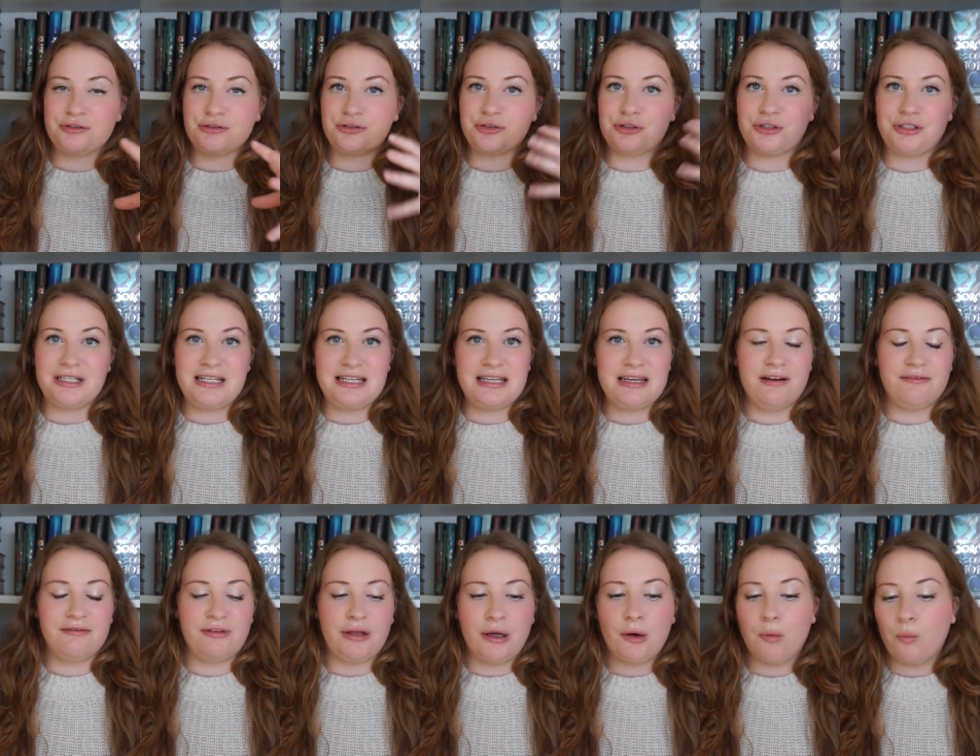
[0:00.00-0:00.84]
journey
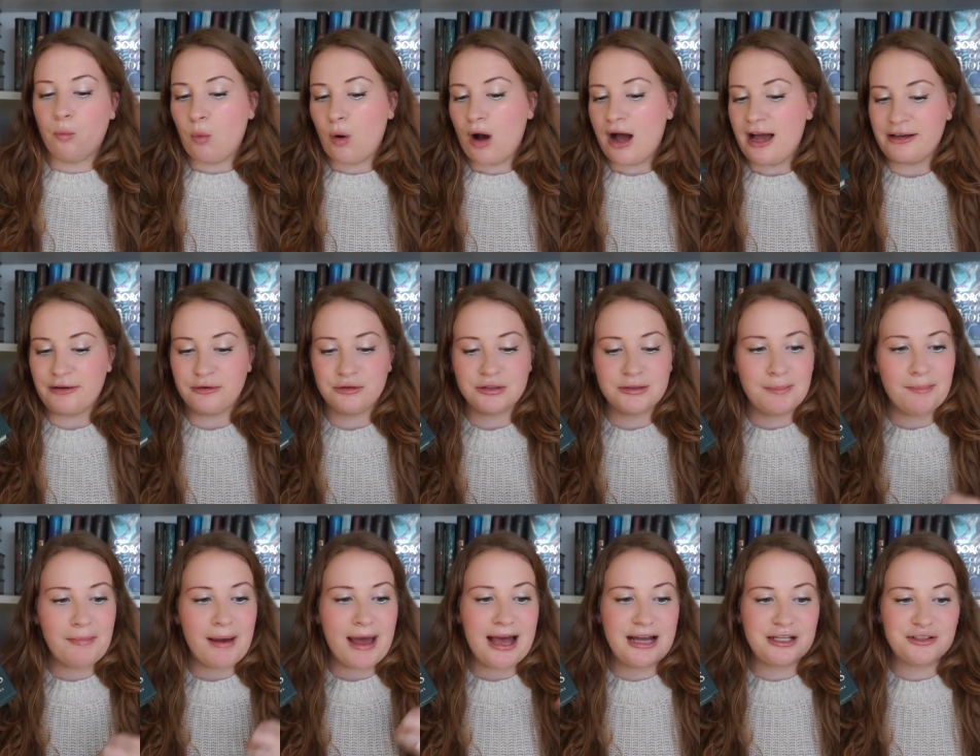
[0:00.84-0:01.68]
of like
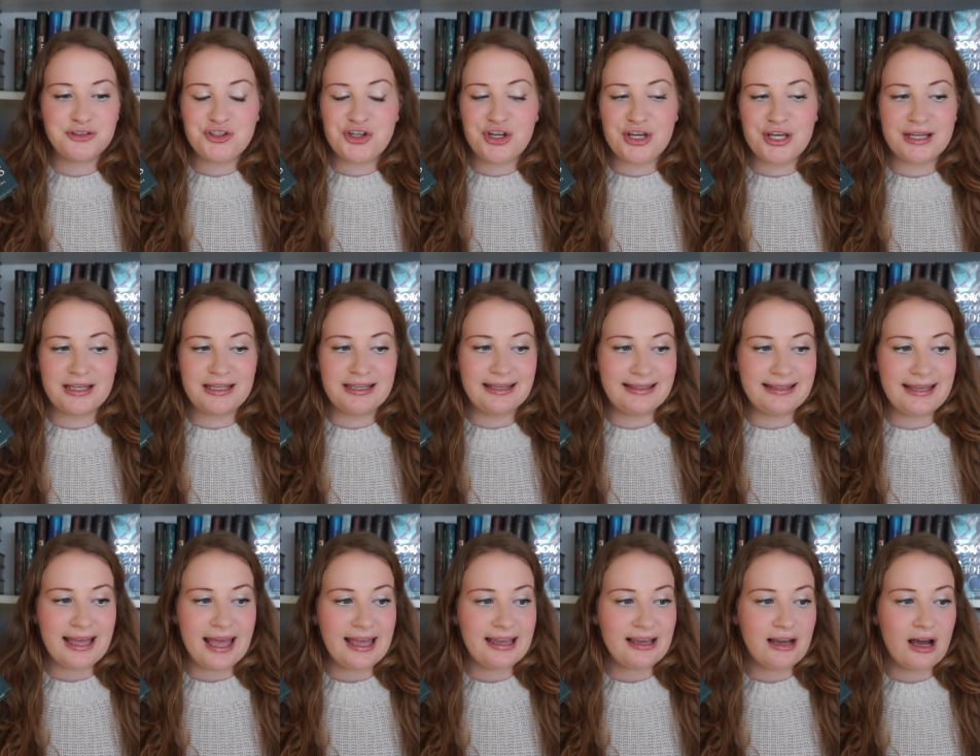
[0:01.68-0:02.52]
wild magic,
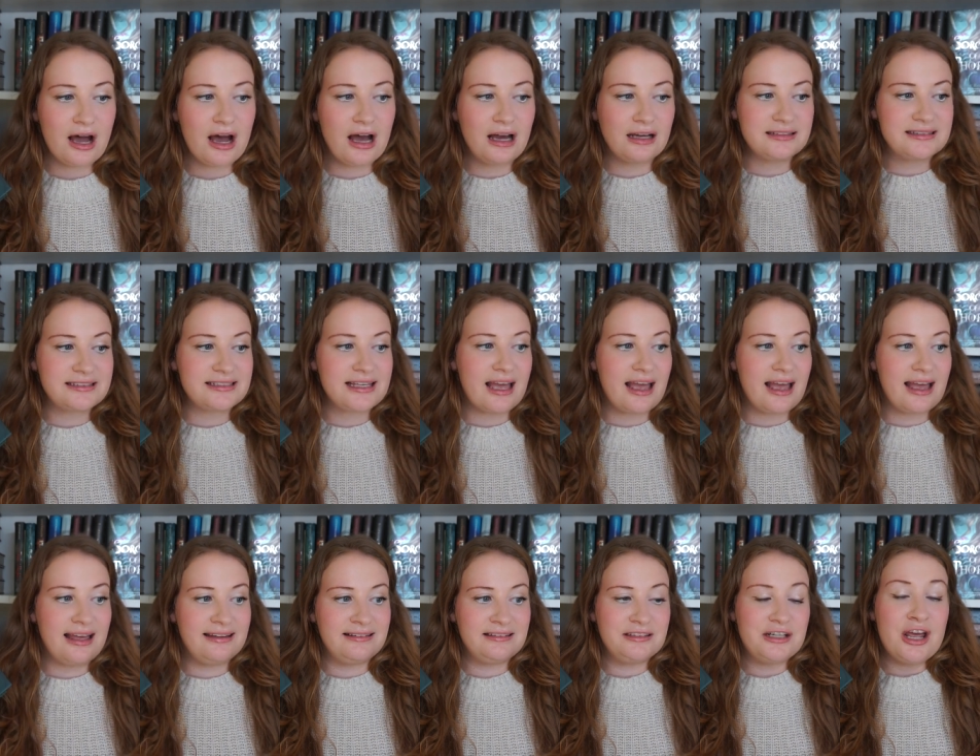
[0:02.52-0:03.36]
chaos,
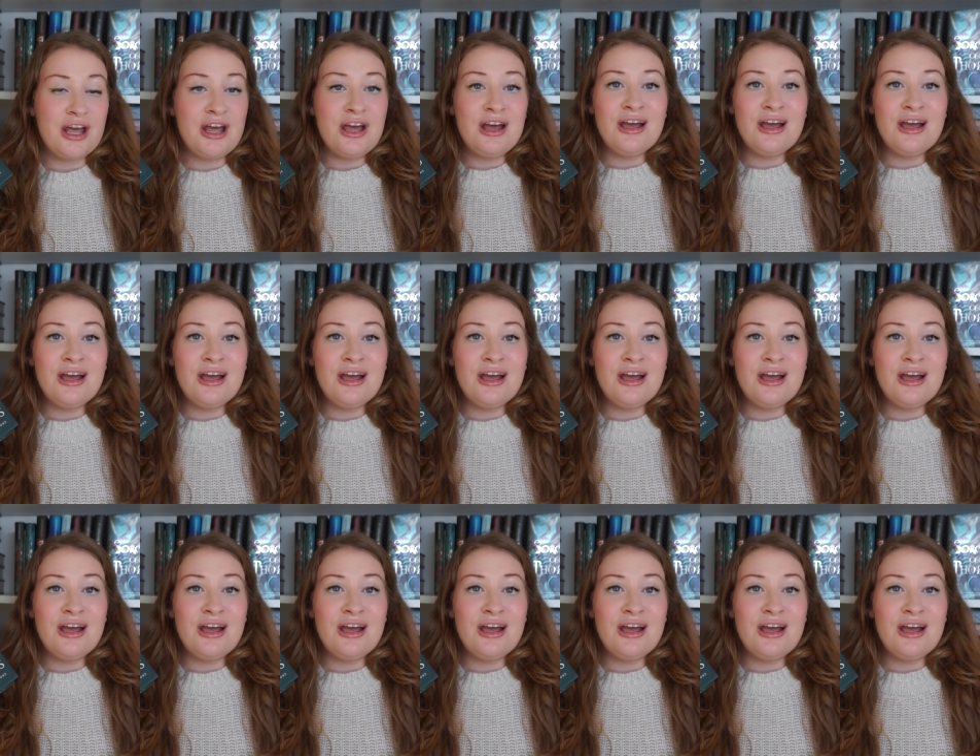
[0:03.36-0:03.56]
and